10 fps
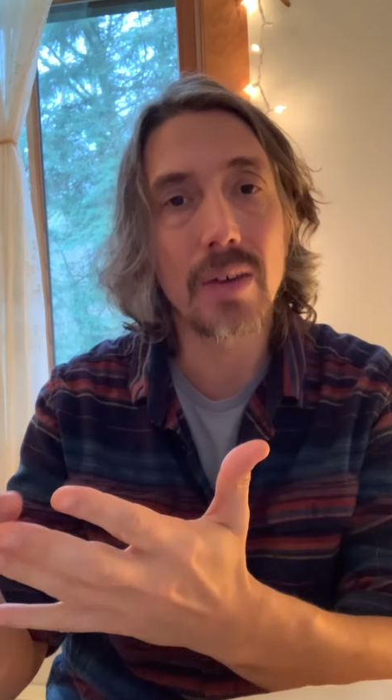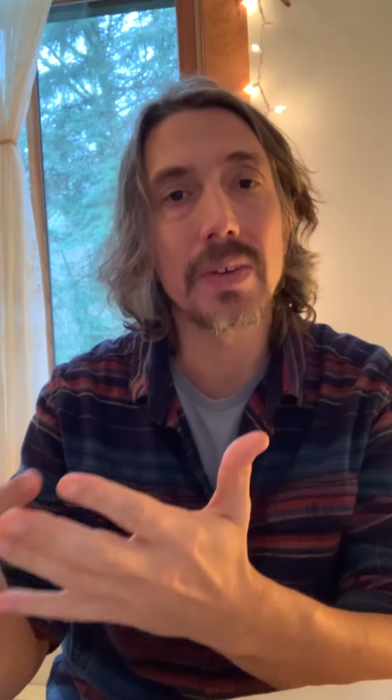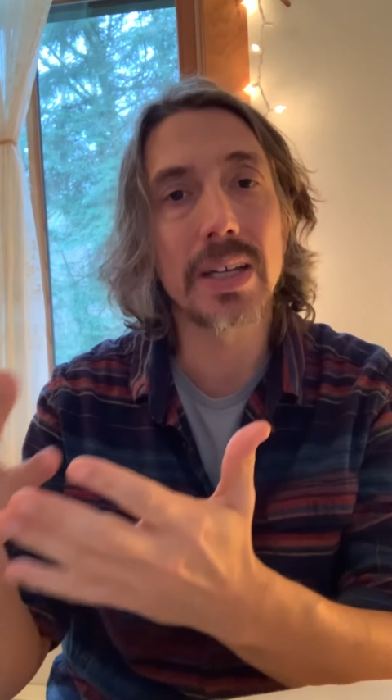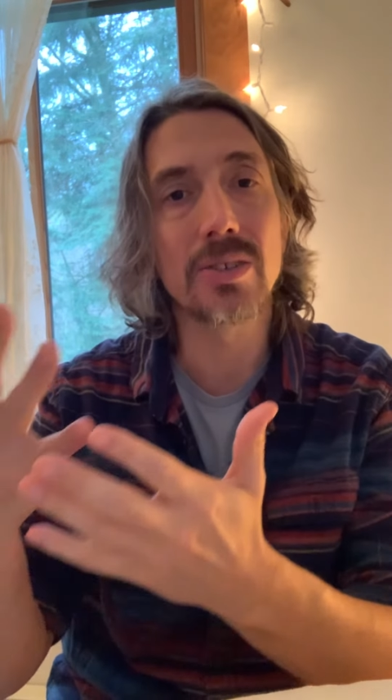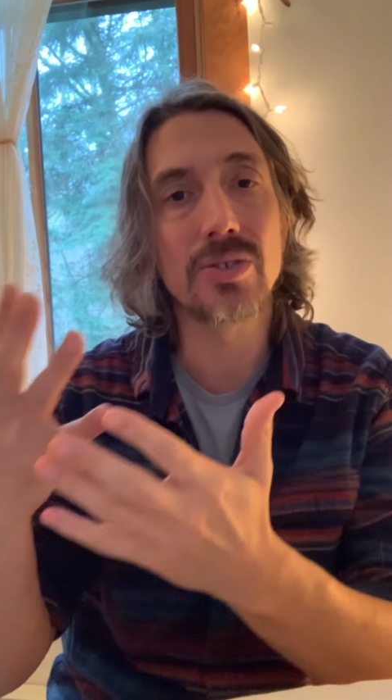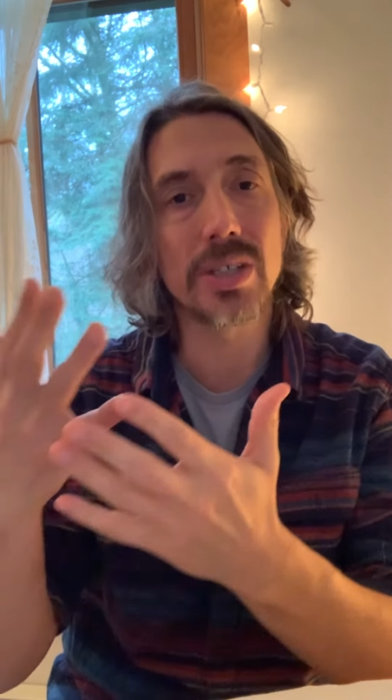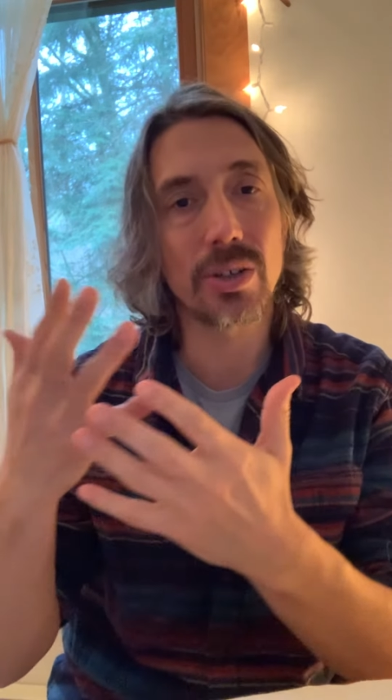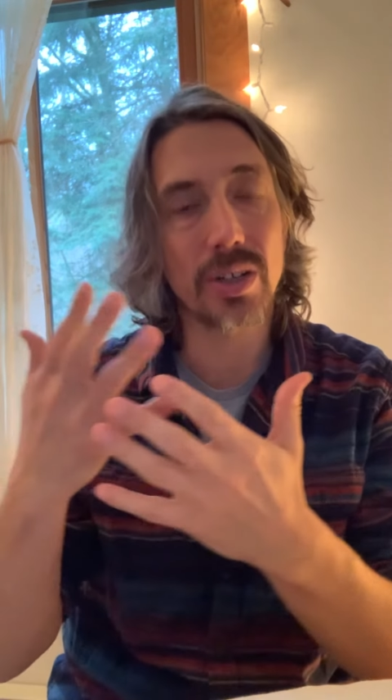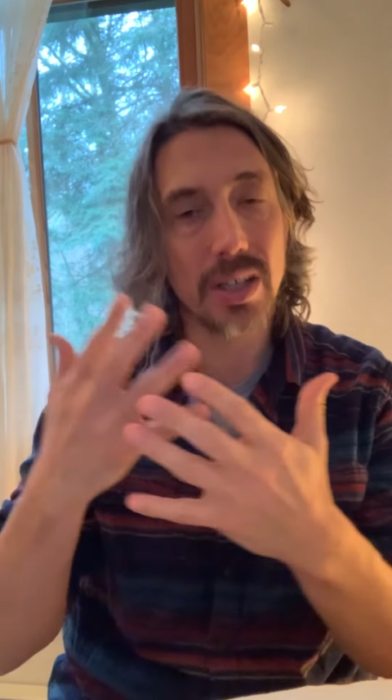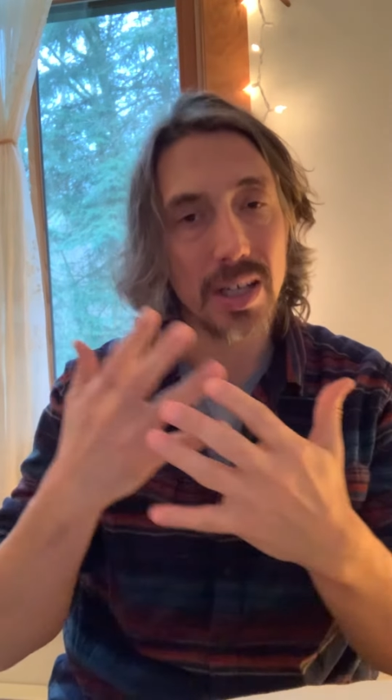energy or
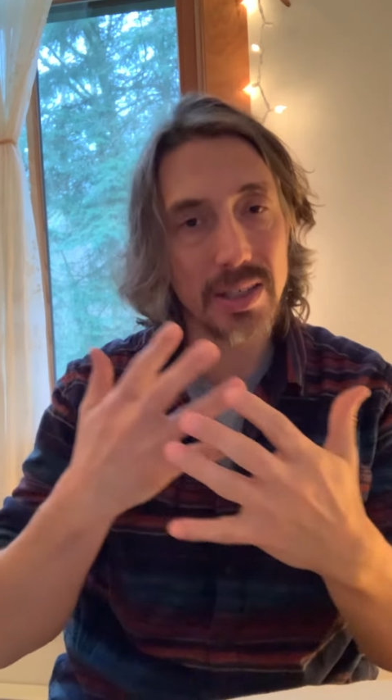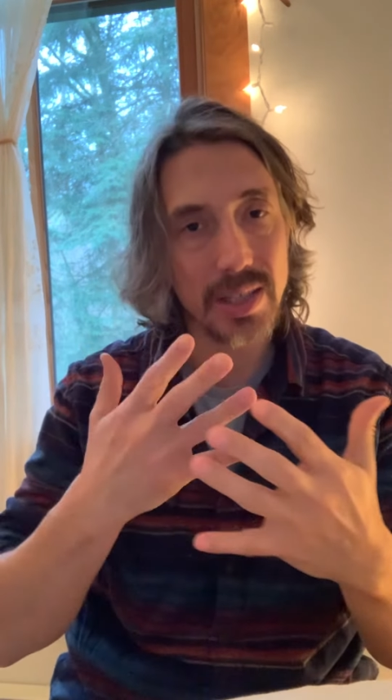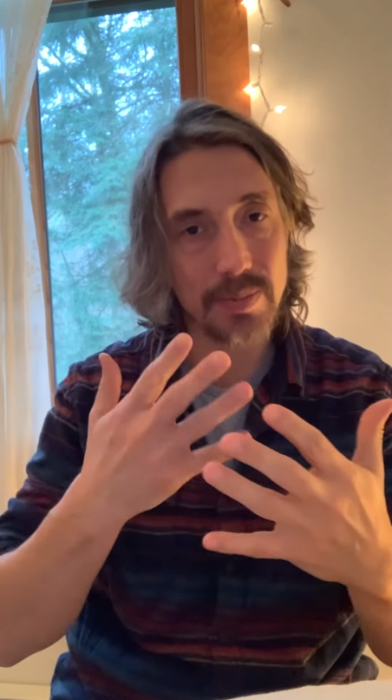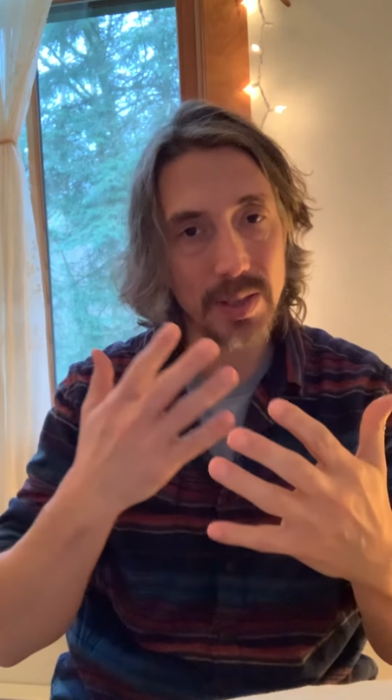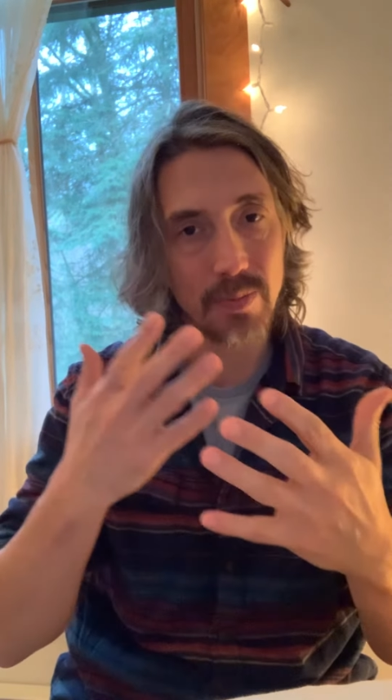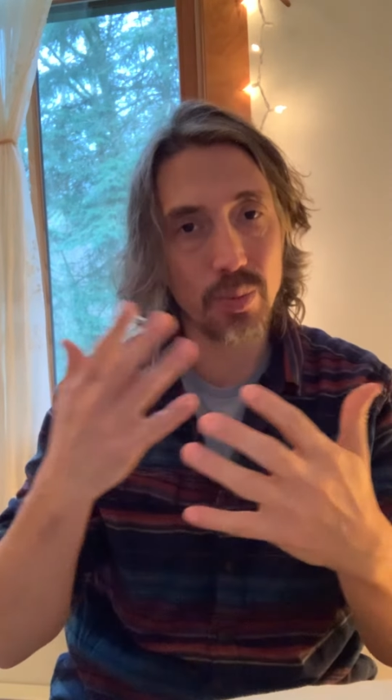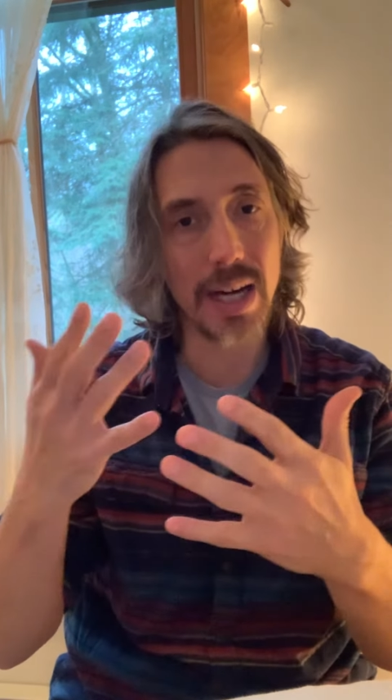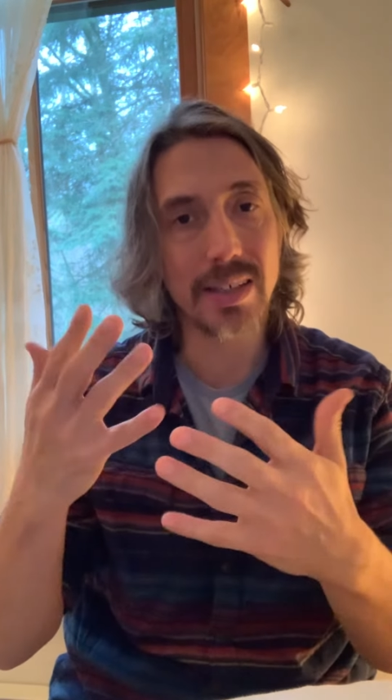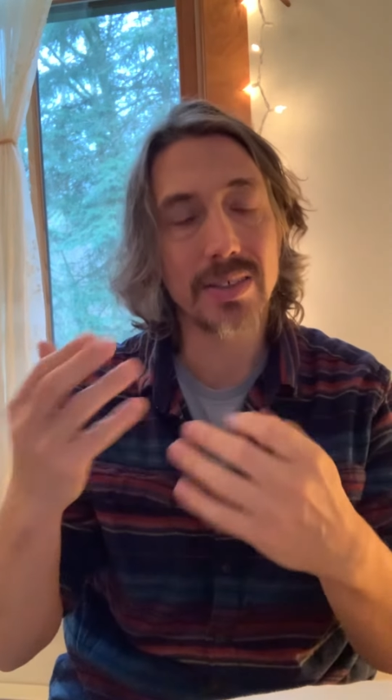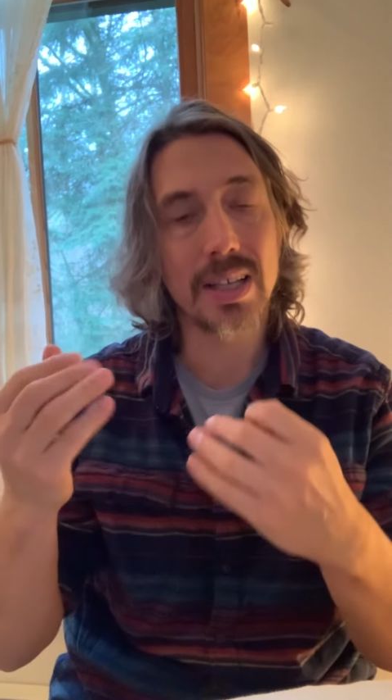concepts of
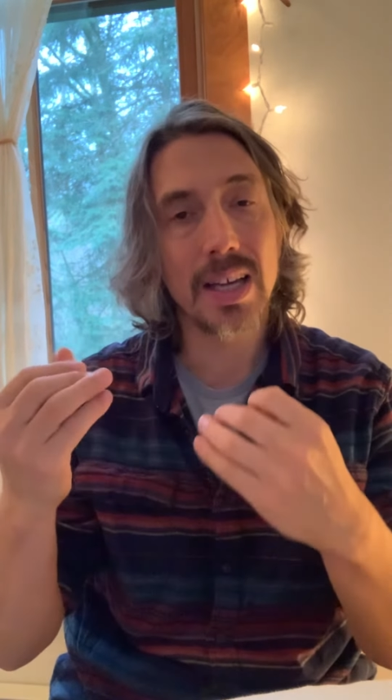practice,